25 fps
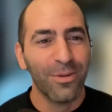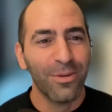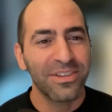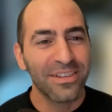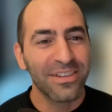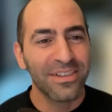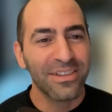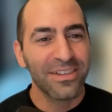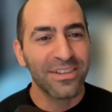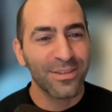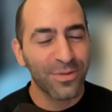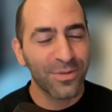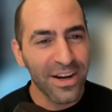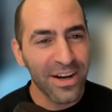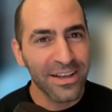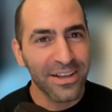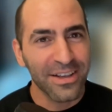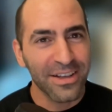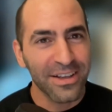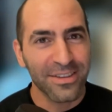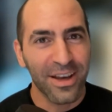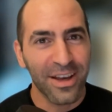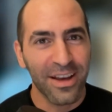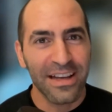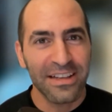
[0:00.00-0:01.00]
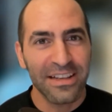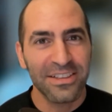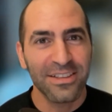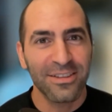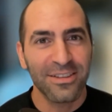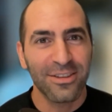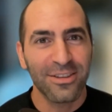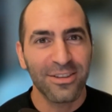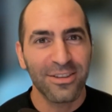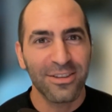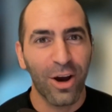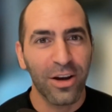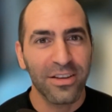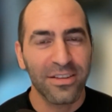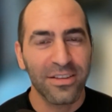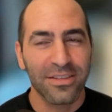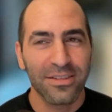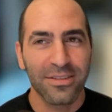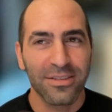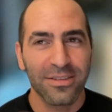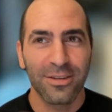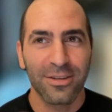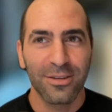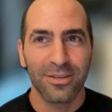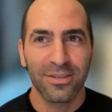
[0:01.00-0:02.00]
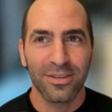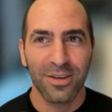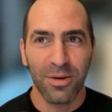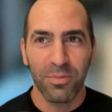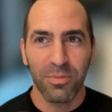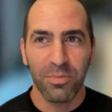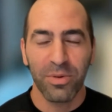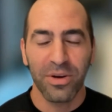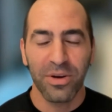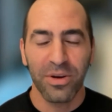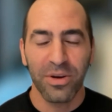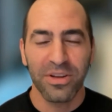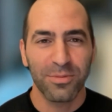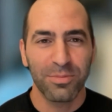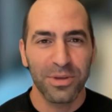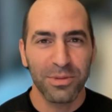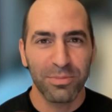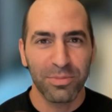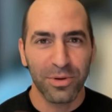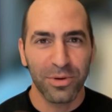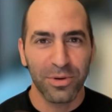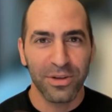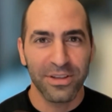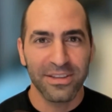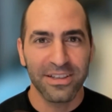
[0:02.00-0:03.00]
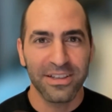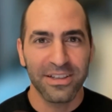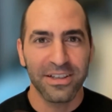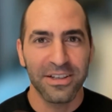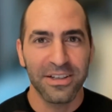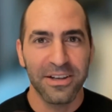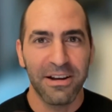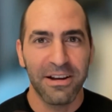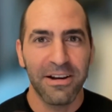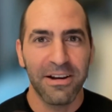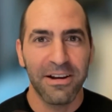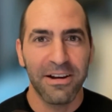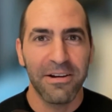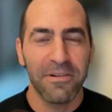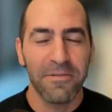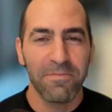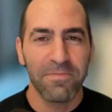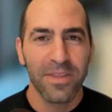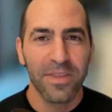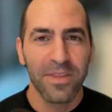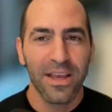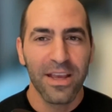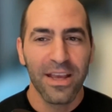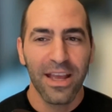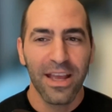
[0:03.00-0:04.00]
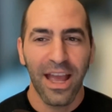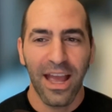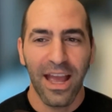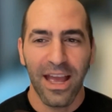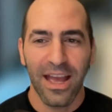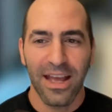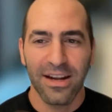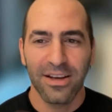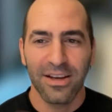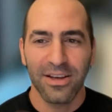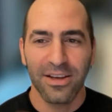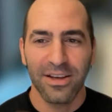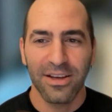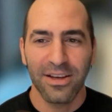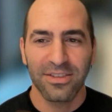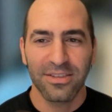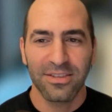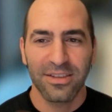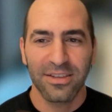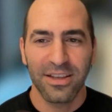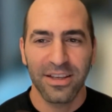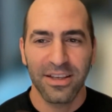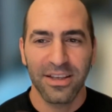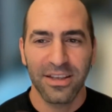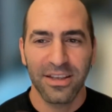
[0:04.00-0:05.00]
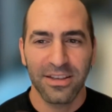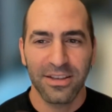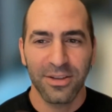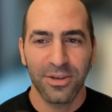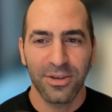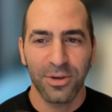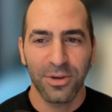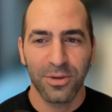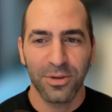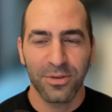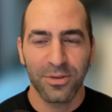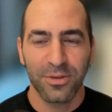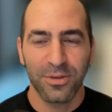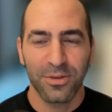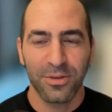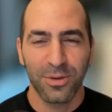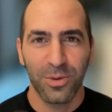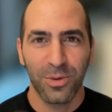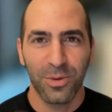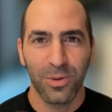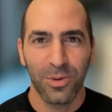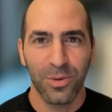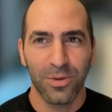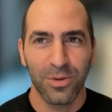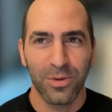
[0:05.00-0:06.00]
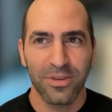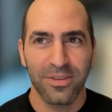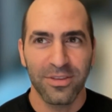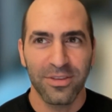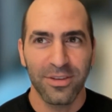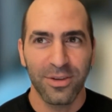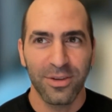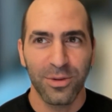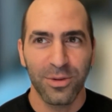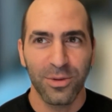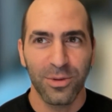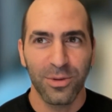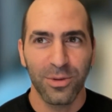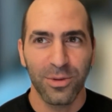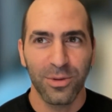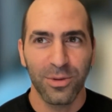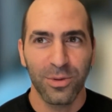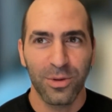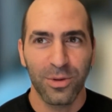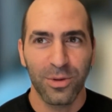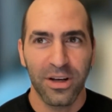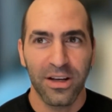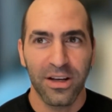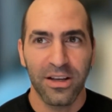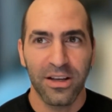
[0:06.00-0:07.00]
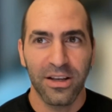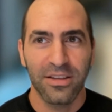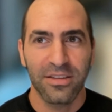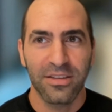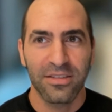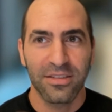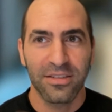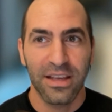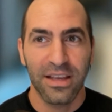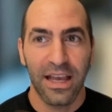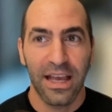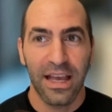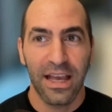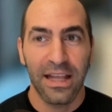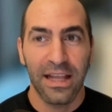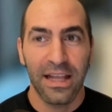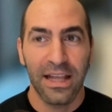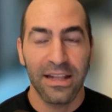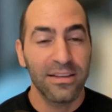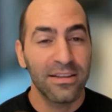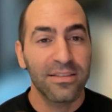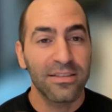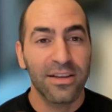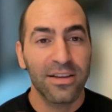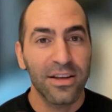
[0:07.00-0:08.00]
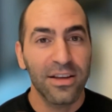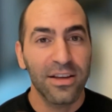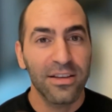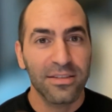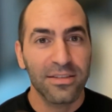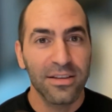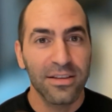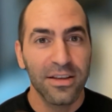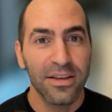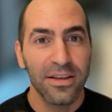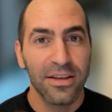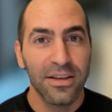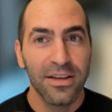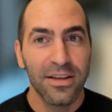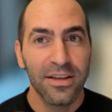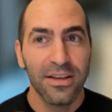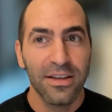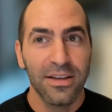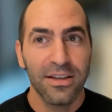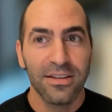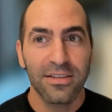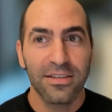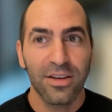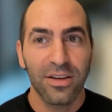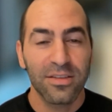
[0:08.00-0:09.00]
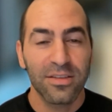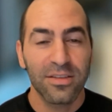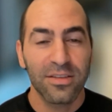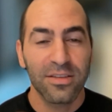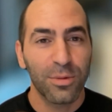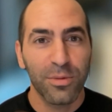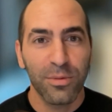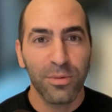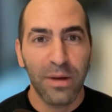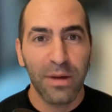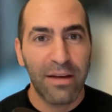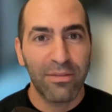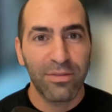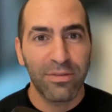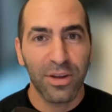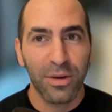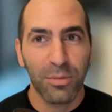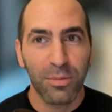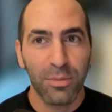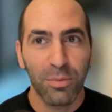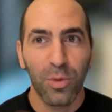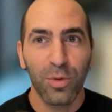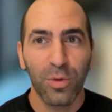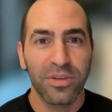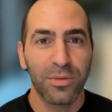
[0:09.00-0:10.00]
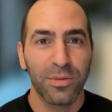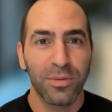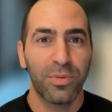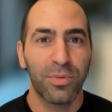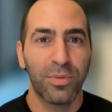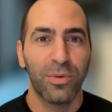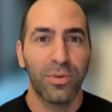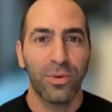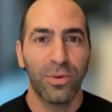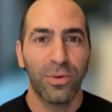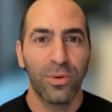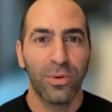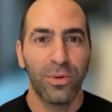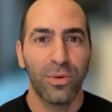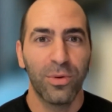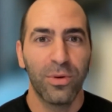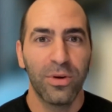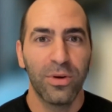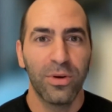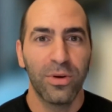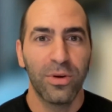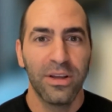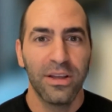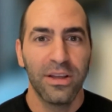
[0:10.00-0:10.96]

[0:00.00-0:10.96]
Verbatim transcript: is funny, because I actually talked to some bunch of people in there, and I was just like, so do you guys, and these guys, some of them have like multiple